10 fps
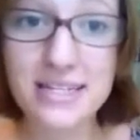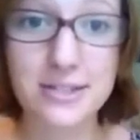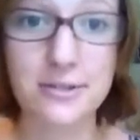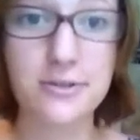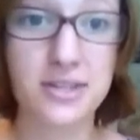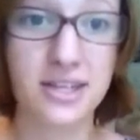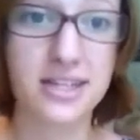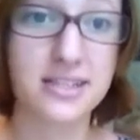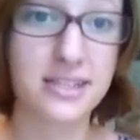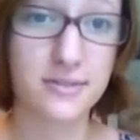to
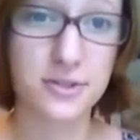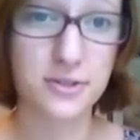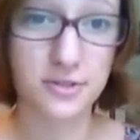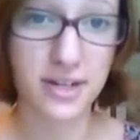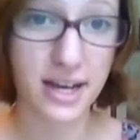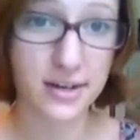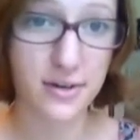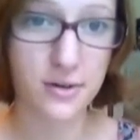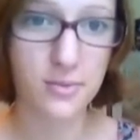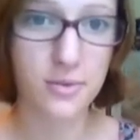clean silver jewelry at
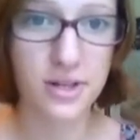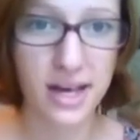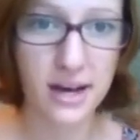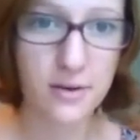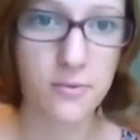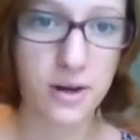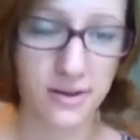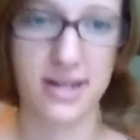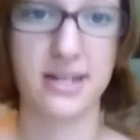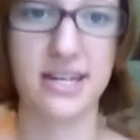home without
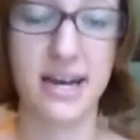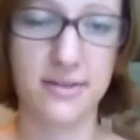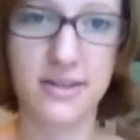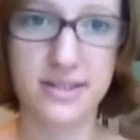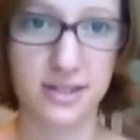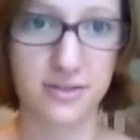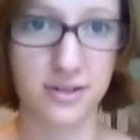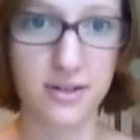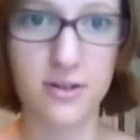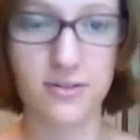wearing down the
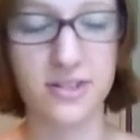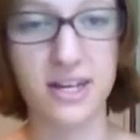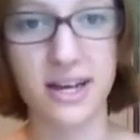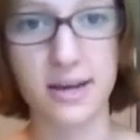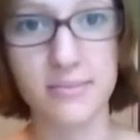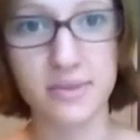silver over time,